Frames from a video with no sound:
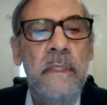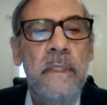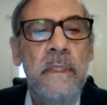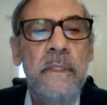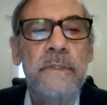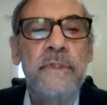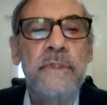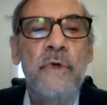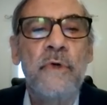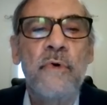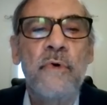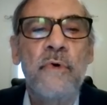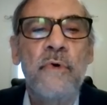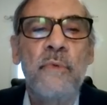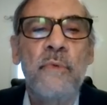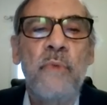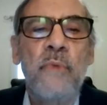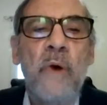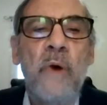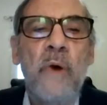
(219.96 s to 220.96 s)
So
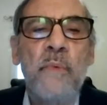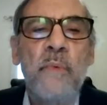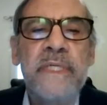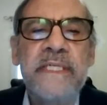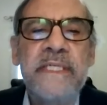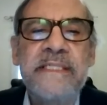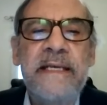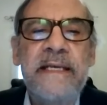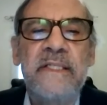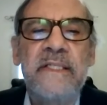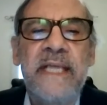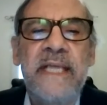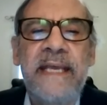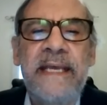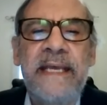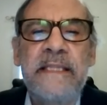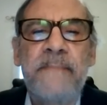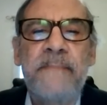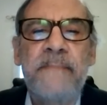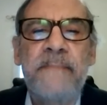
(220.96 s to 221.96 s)
what would it take to
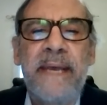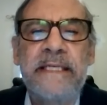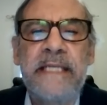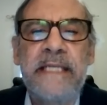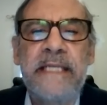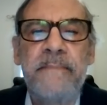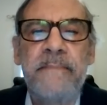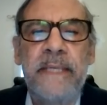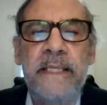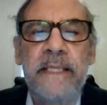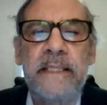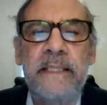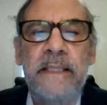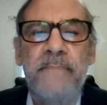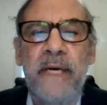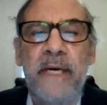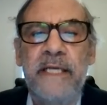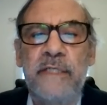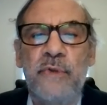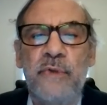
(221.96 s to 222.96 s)
end the pandemic
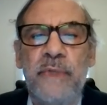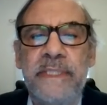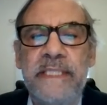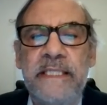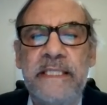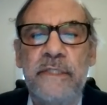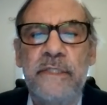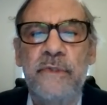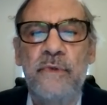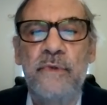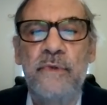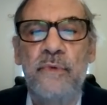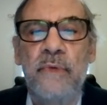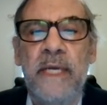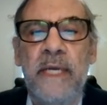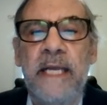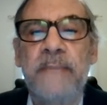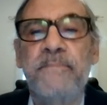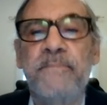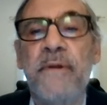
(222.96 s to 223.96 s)
by 2022
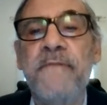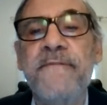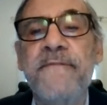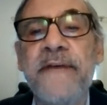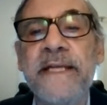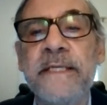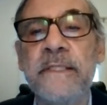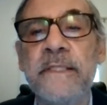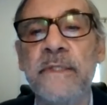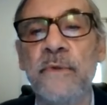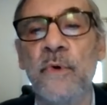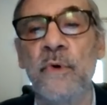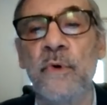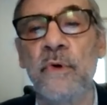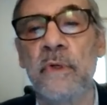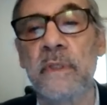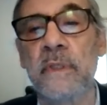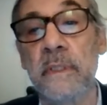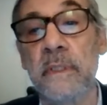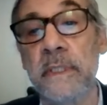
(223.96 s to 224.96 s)
and prevent
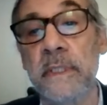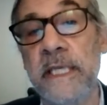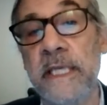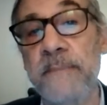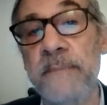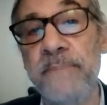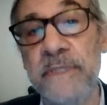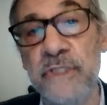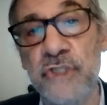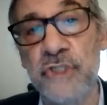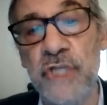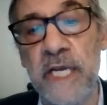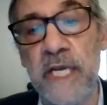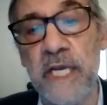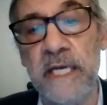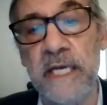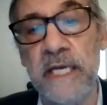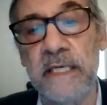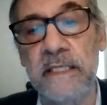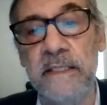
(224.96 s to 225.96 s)
or keep in
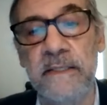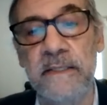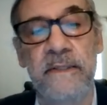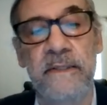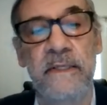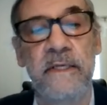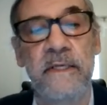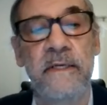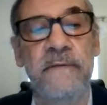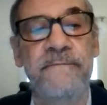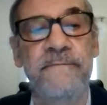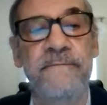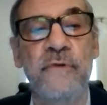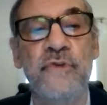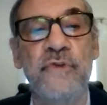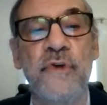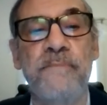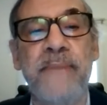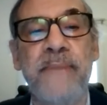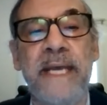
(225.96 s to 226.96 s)
check
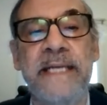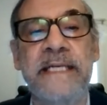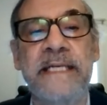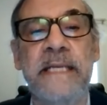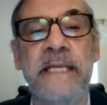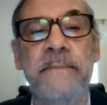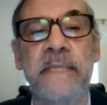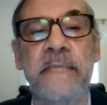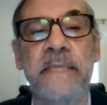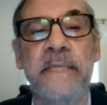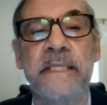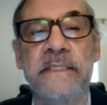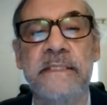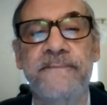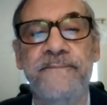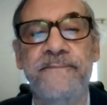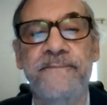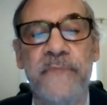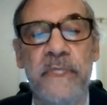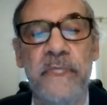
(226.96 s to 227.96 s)
future pandemics?
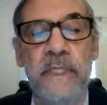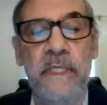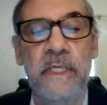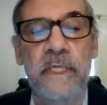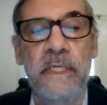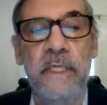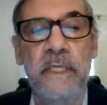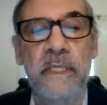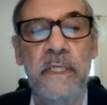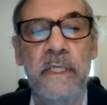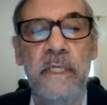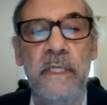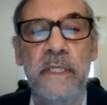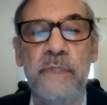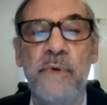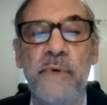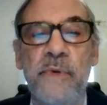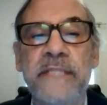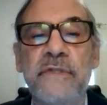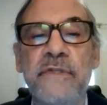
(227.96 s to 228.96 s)

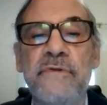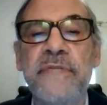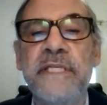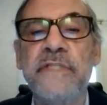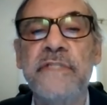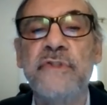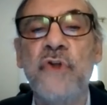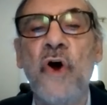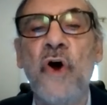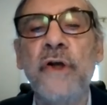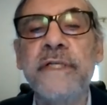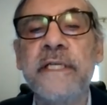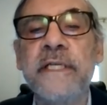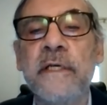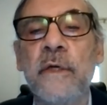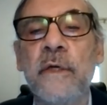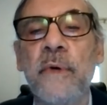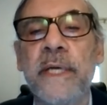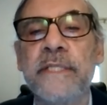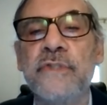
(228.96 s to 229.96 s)
To answer these
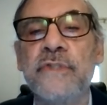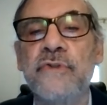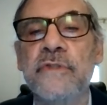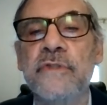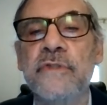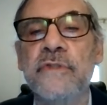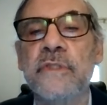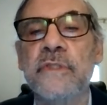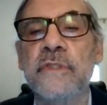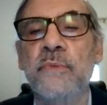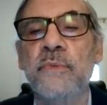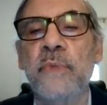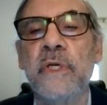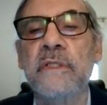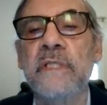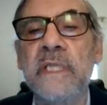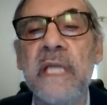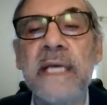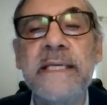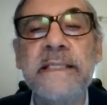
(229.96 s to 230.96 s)
daunting questions, we are
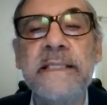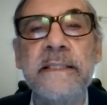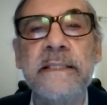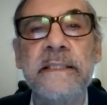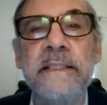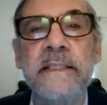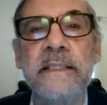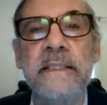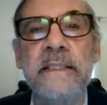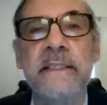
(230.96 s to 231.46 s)
delighted